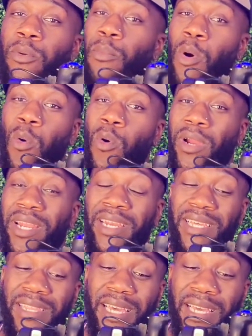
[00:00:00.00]
and you could
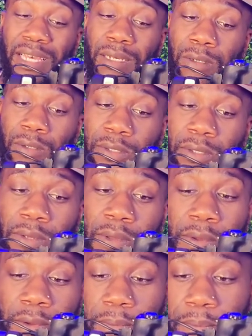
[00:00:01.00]
even turn it
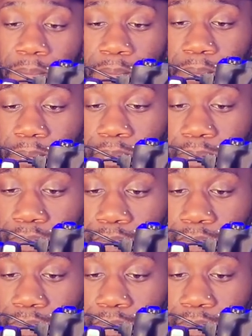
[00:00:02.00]
warm, but you